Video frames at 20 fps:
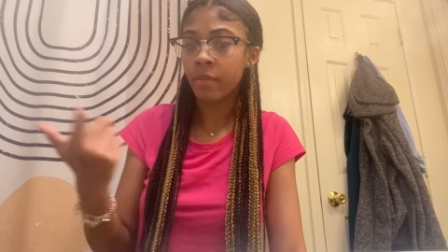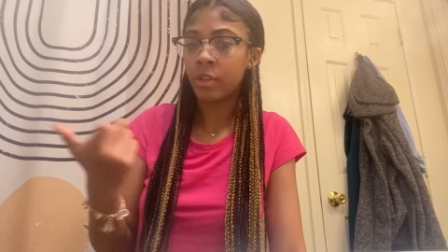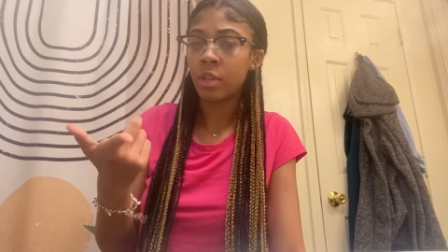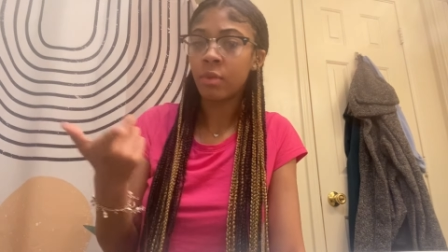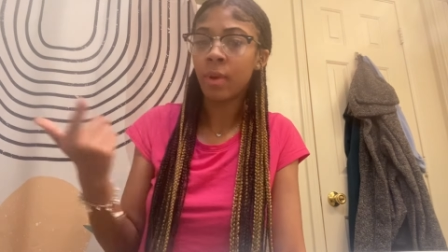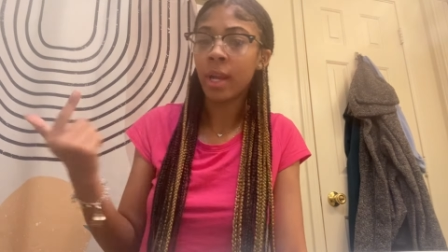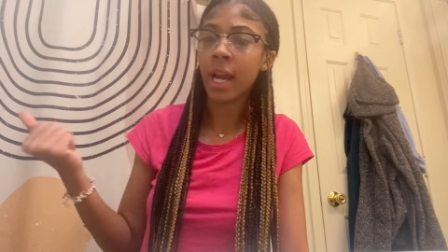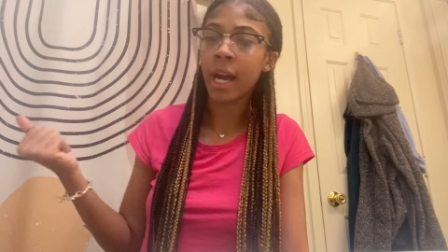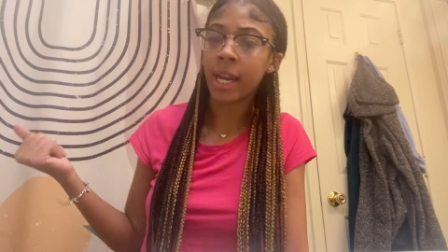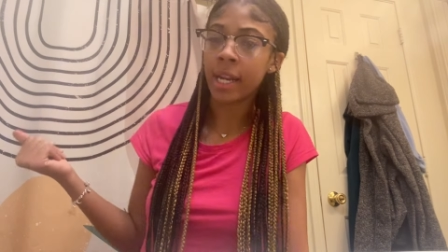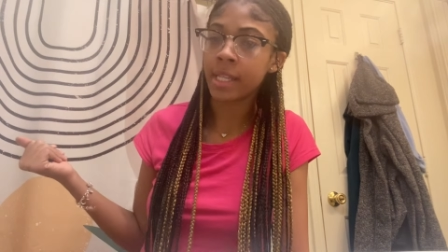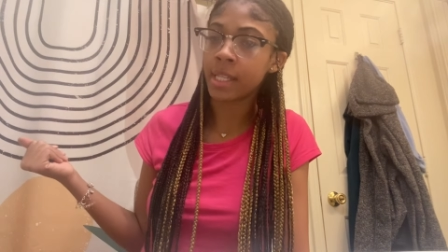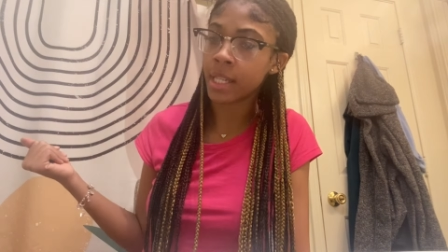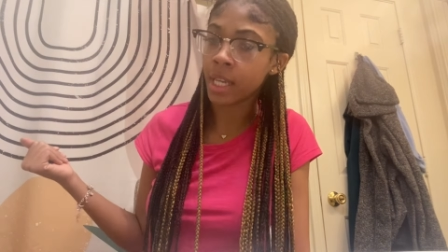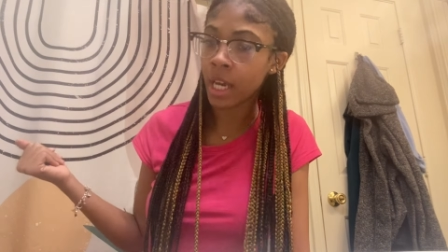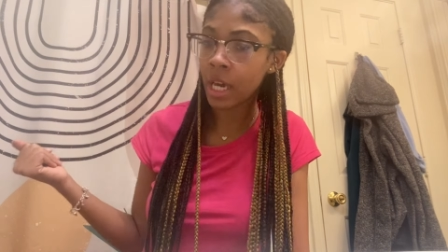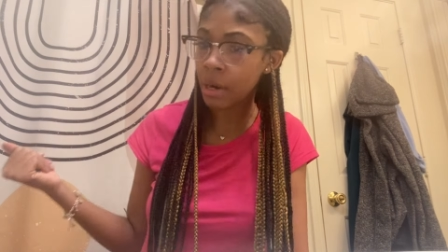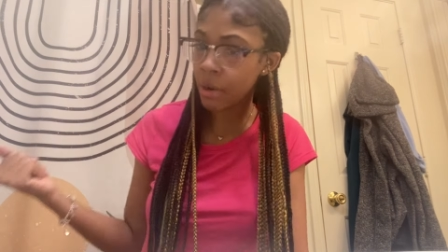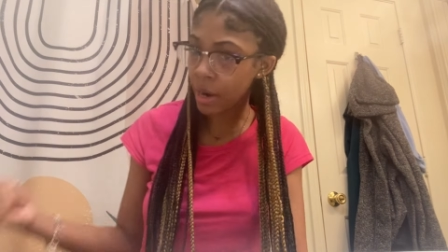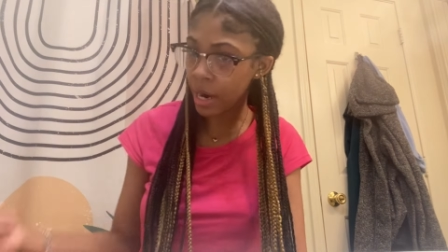You ain't gotta
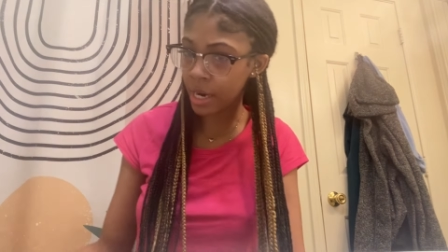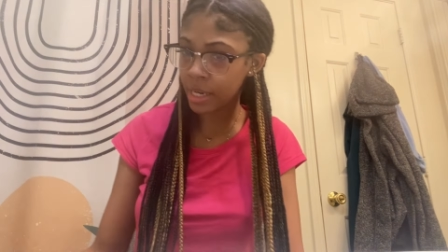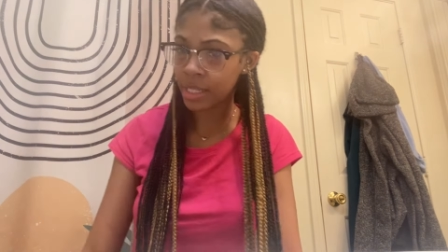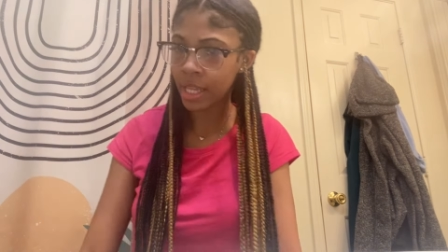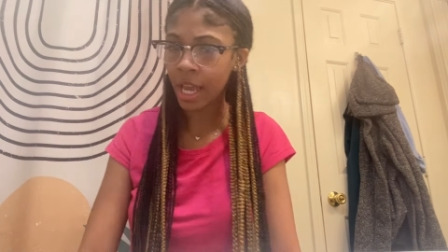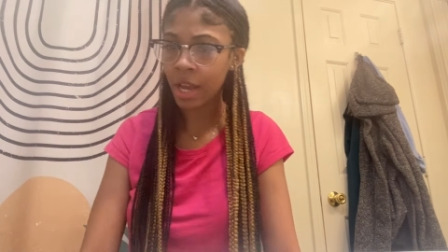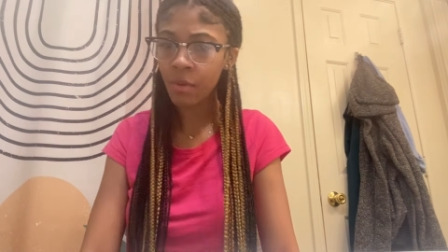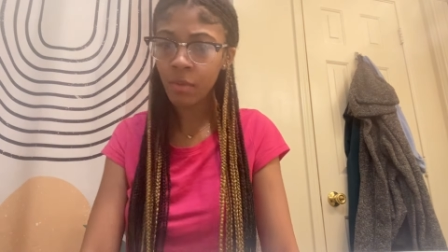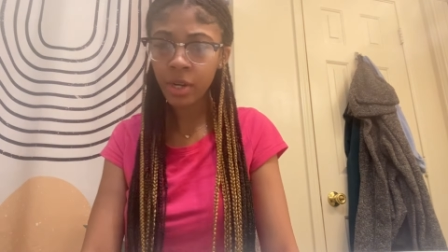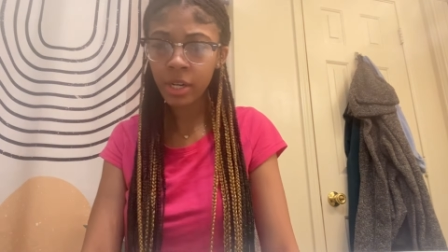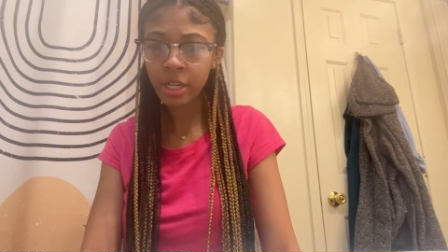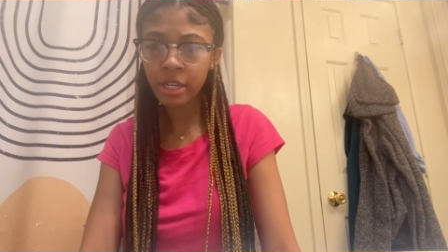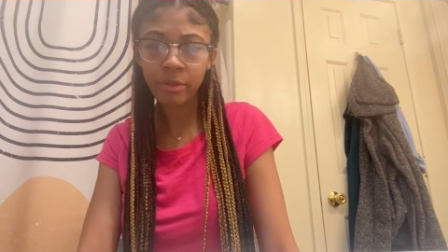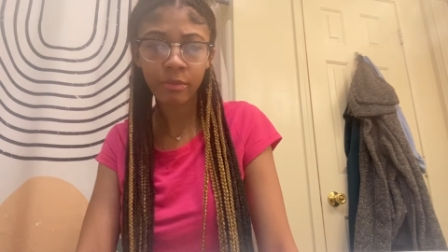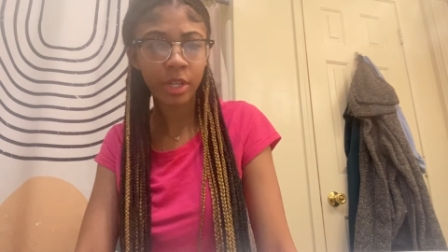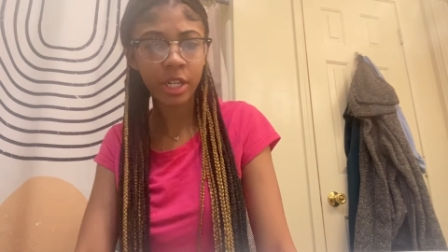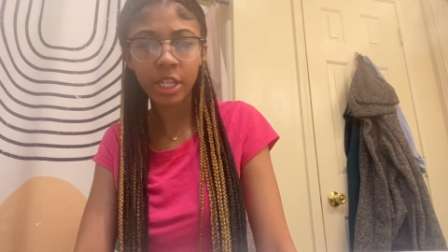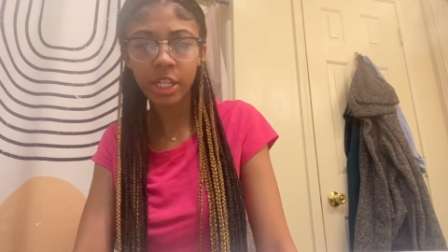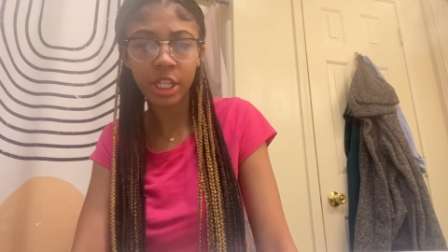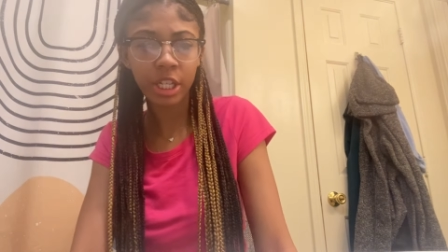tell her. Like what is
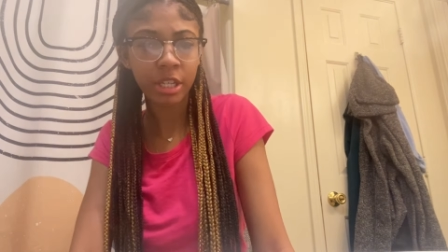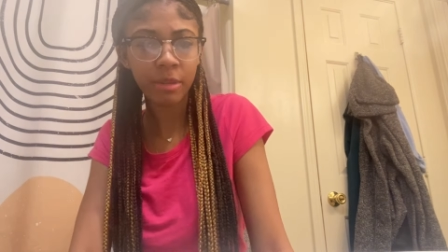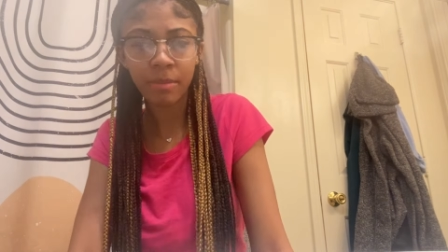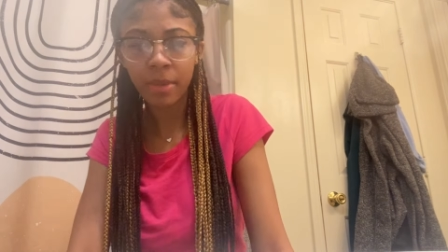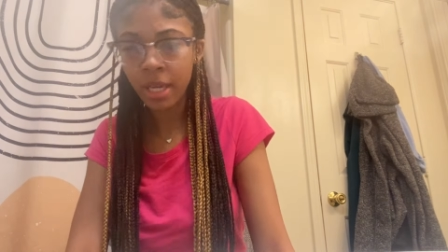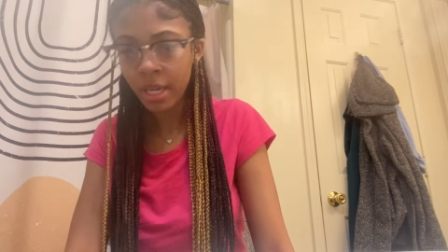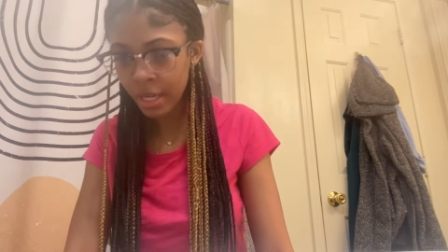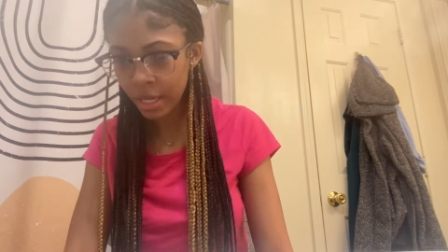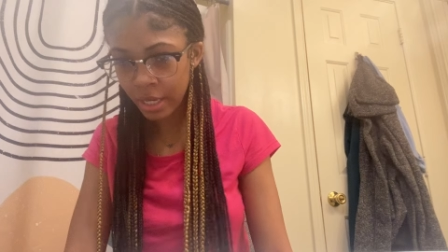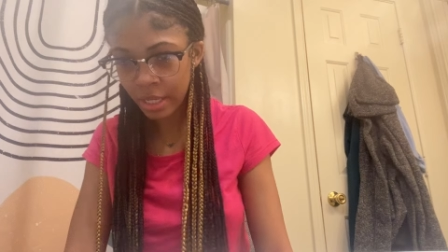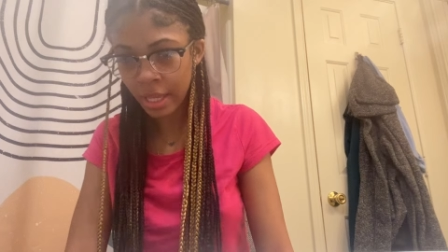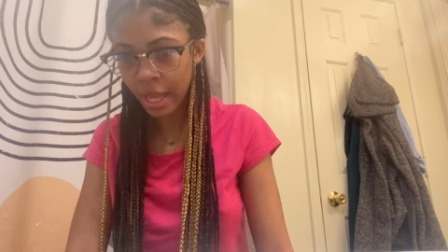what does she mean?